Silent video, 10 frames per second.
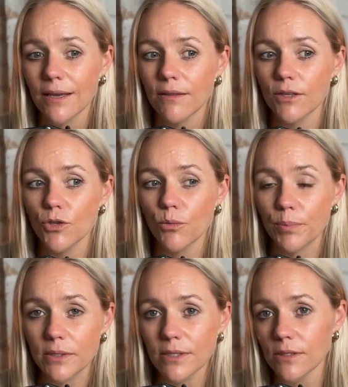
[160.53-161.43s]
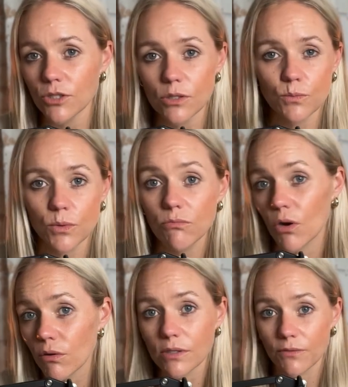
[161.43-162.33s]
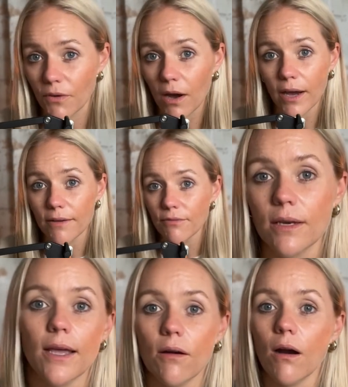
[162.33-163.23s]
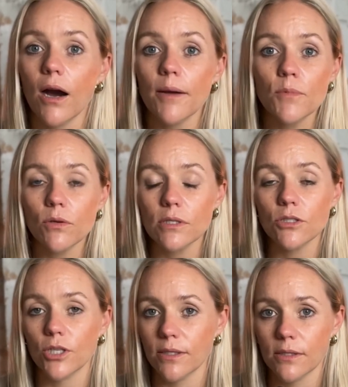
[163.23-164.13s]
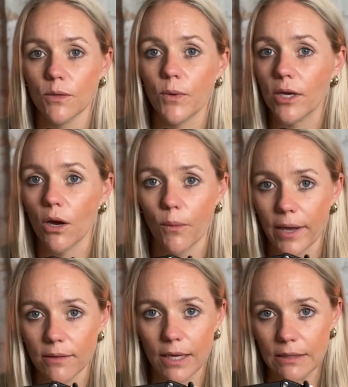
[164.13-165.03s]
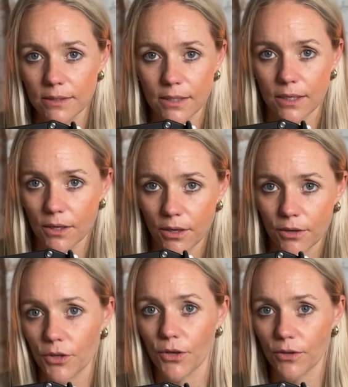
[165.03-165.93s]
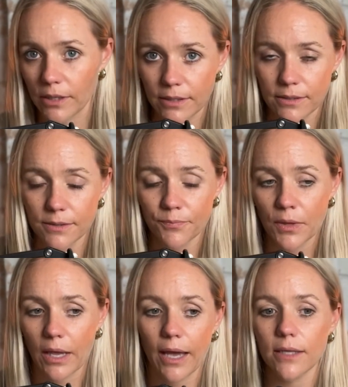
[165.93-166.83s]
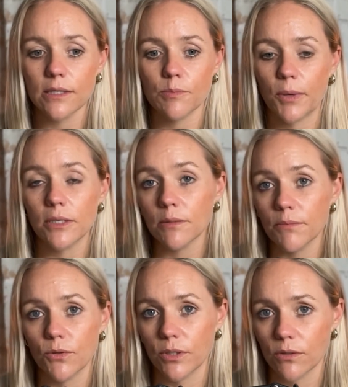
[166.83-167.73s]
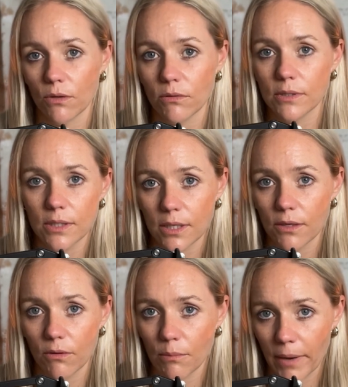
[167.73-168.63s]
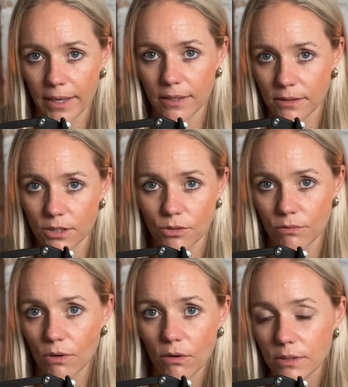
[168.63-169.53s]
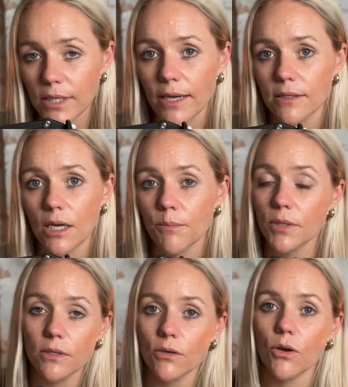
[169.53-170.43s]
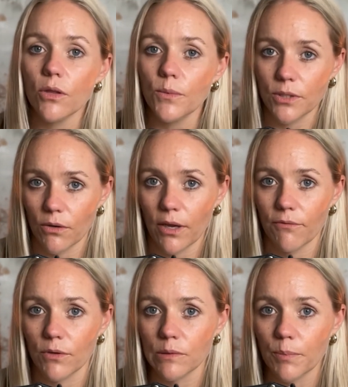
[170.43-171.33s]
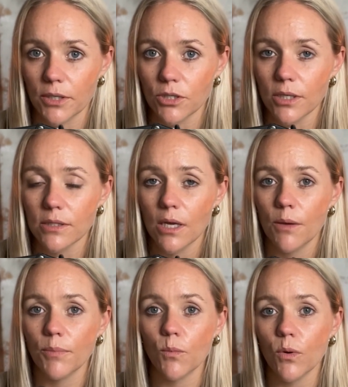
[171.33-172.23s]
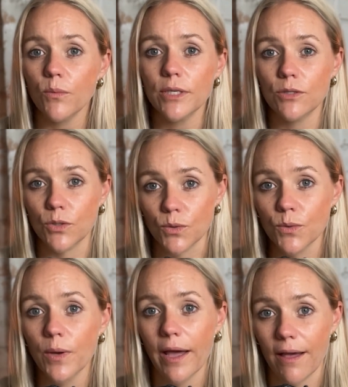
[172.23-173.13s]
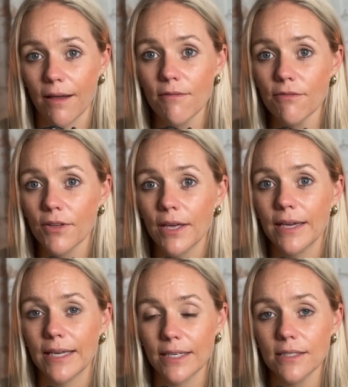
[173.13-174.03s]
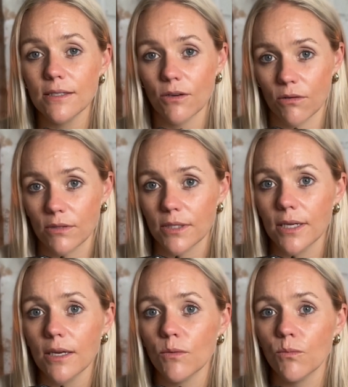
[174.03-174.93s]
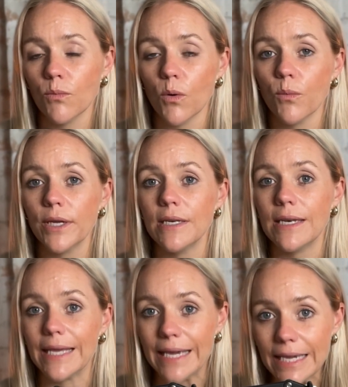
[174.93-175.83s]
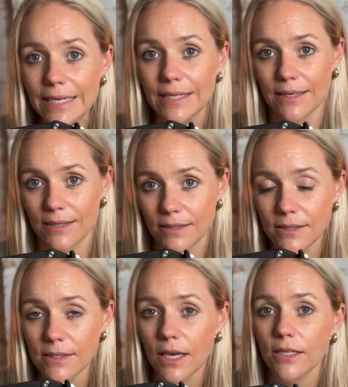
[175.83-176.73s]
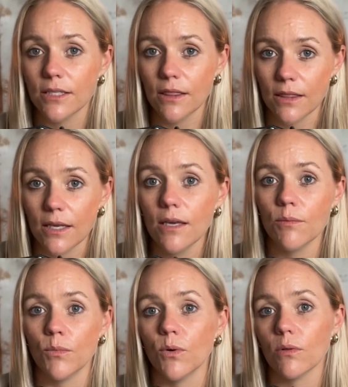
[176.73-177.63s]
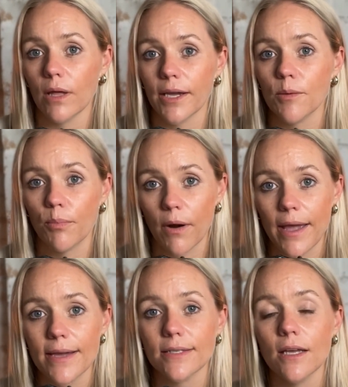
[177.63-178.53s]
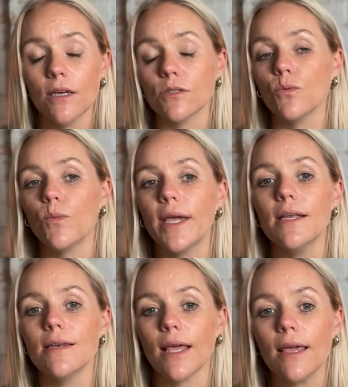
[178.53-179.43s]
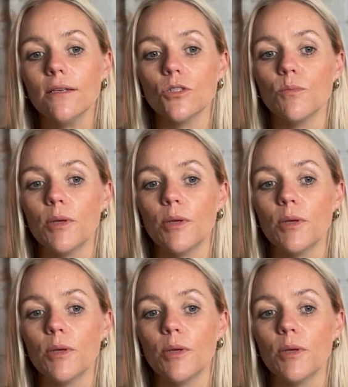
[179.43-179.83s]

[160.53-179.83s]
then your business just will not survive. Now, I'm not suggesting we go out like the skincare girlies and spend $1 million a year on making digital content because I know that we don't have those budgets. But what we do have is content. What we need is to think more like a brand. So we need to be